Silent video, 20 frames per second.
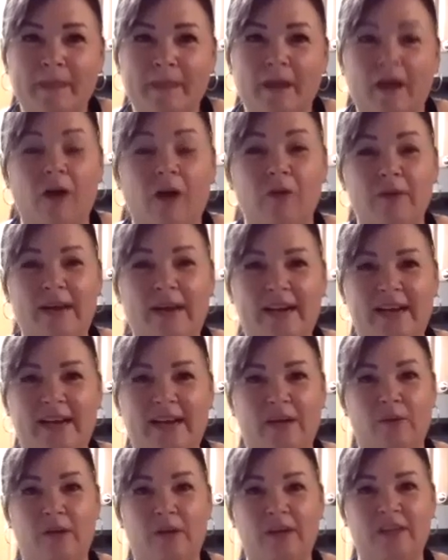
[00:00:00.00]
All right. And I
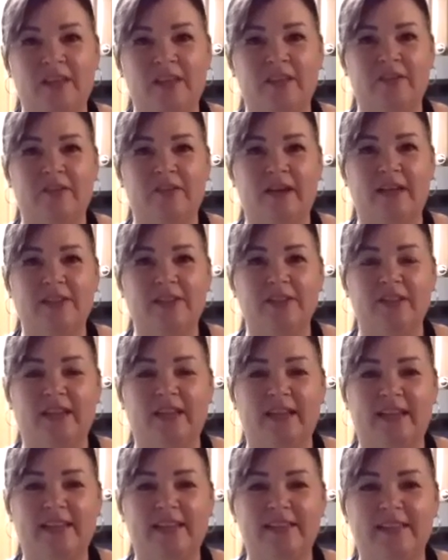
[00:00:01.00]
want to
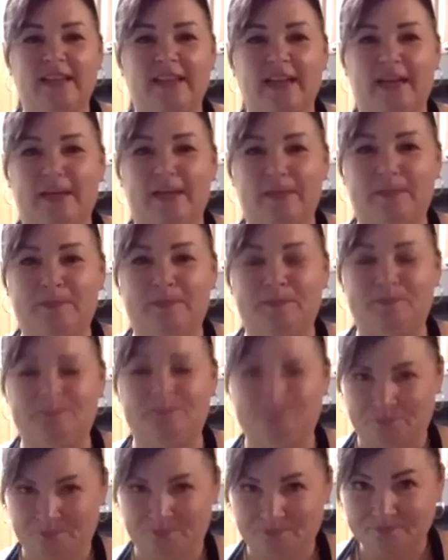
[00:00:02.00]
congratulate. Um,
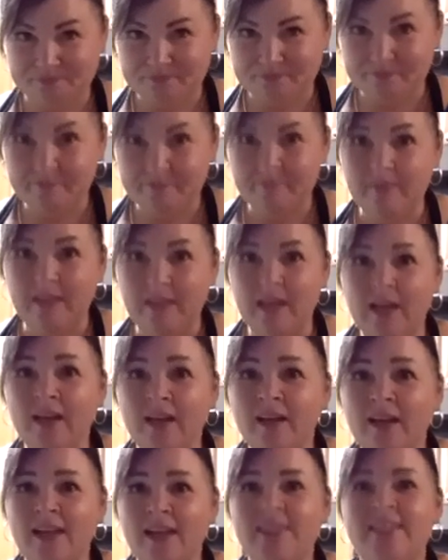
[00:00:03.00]

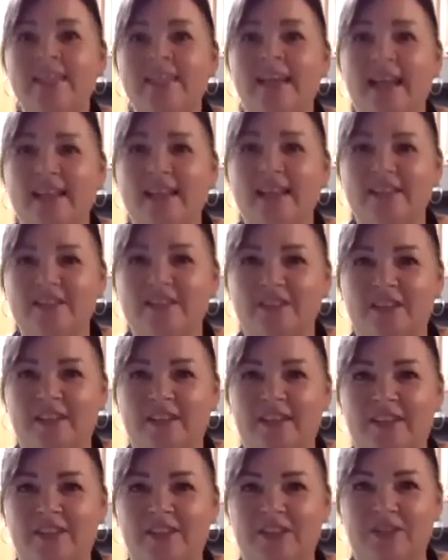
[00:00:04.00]
uh, I see Helen's on
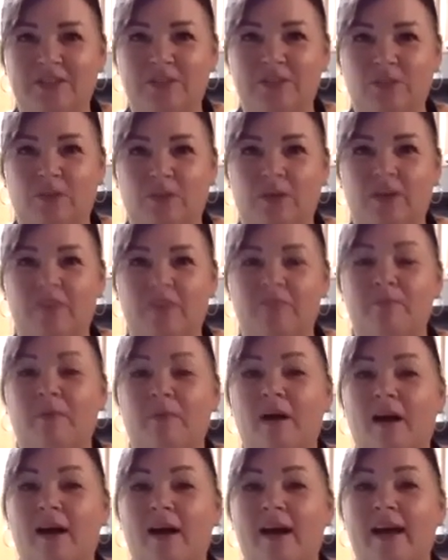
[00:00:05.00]
here. She was one of
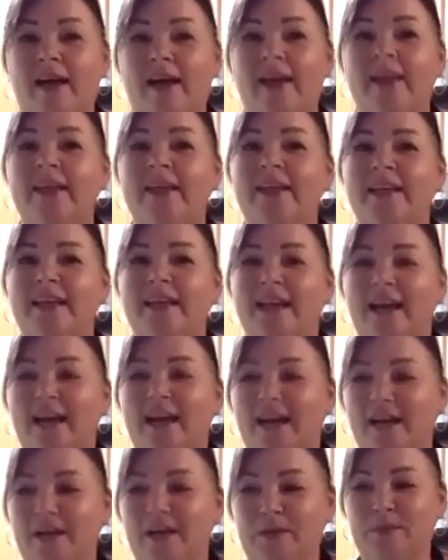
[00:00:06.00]
my
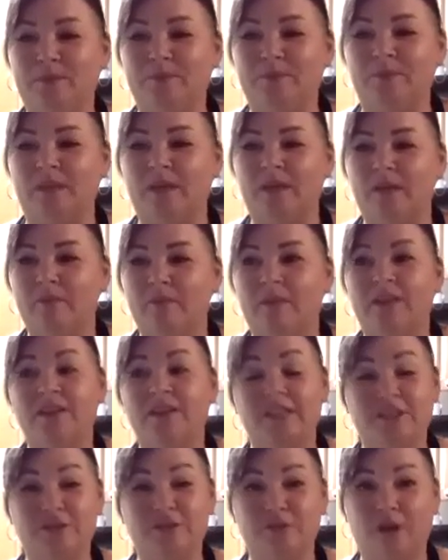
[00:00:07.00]
um,
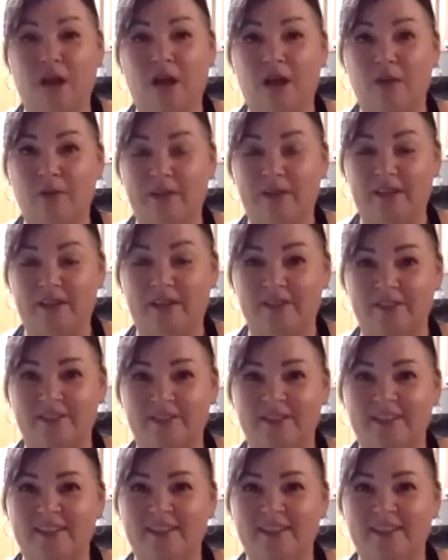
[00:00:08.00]
monthly draw winners.